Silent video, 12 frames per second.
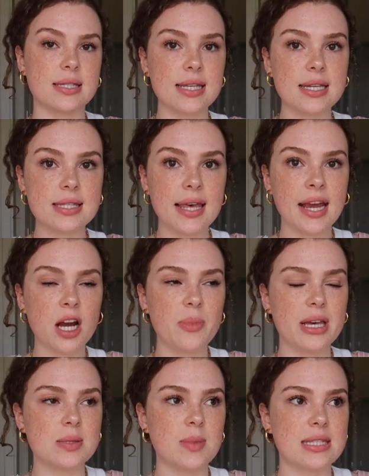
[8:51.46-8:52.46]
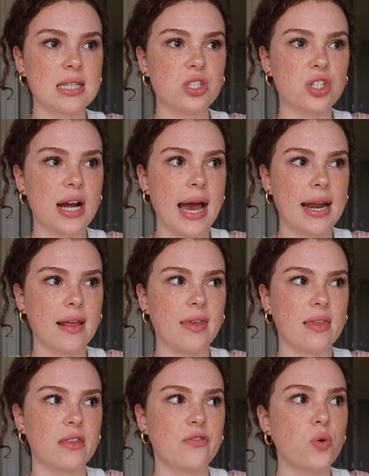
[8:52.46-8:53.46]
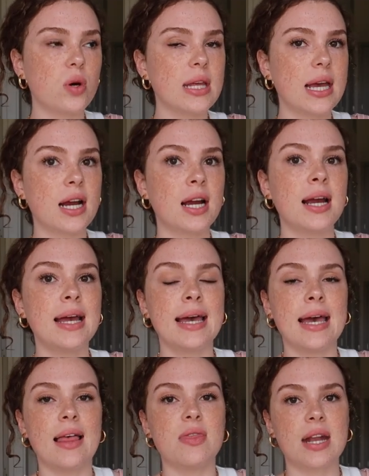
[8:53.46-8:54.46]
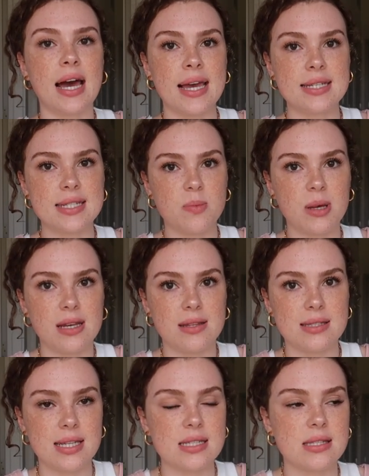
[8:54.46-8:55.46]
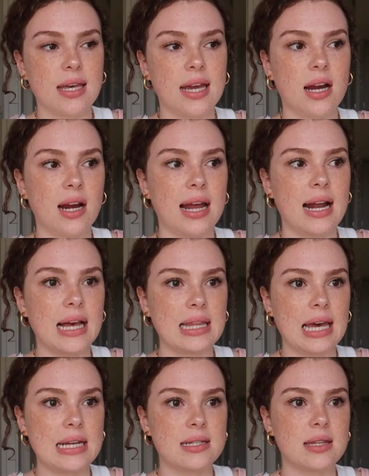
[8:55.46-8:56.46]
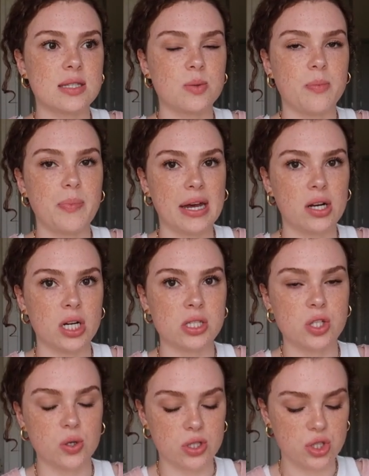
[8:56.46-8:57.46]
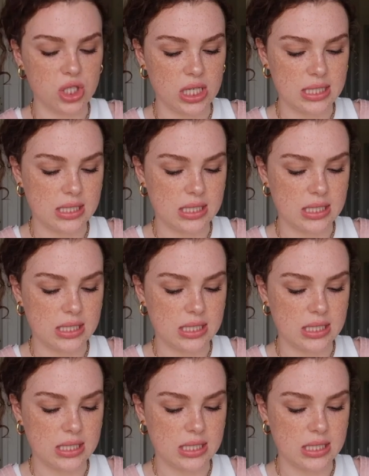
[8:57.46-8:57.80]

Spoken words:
the 6-layer because my sister had, I think, the 4-layer, and then I ended up getting the 6-layer, and I liked this one better, and so did she.